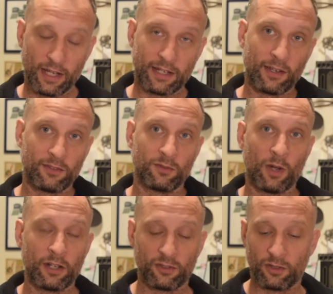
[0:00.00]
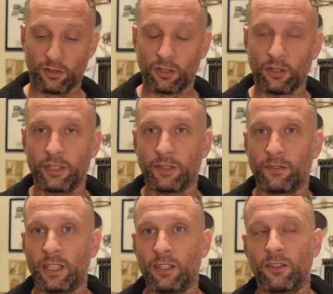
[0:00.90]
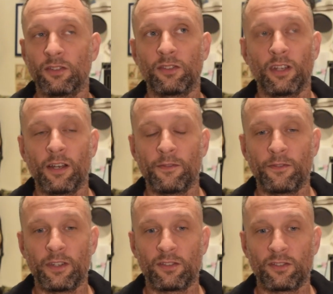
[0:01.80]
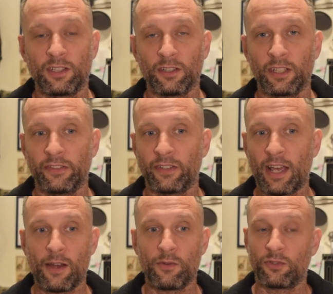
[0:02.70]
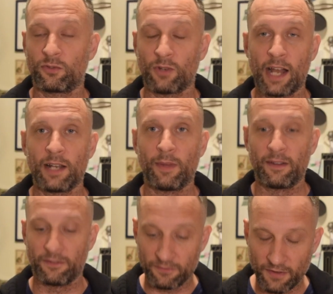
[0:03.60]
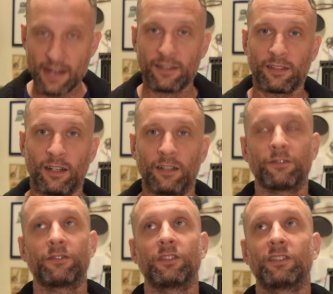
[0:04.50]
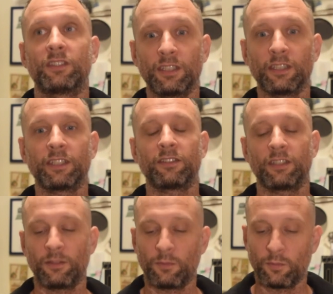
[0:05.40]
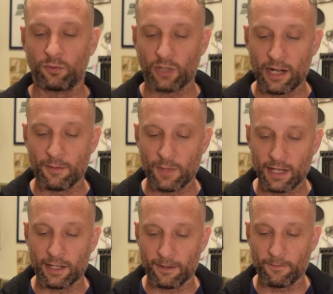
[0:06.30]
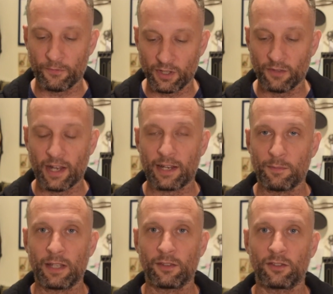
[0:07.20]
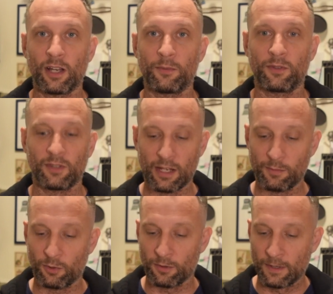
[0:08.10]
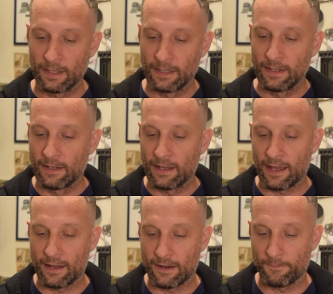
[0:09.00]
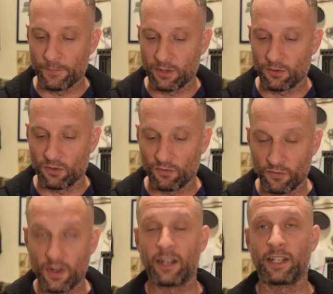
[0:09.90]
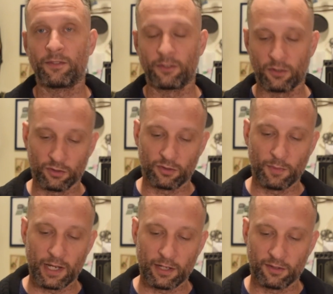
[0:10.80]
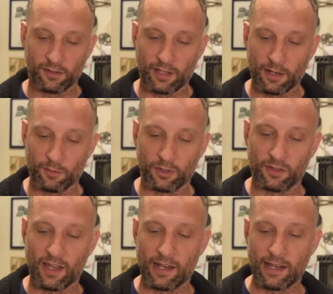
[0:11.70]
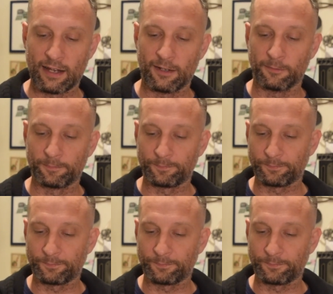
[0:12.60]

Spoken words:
Like, as you watched earlier videos of this series, I was grinding my face off, seriously trying to make it, see if I can make this job sustainable. And it's very difficult to make it sustainable in San Diego.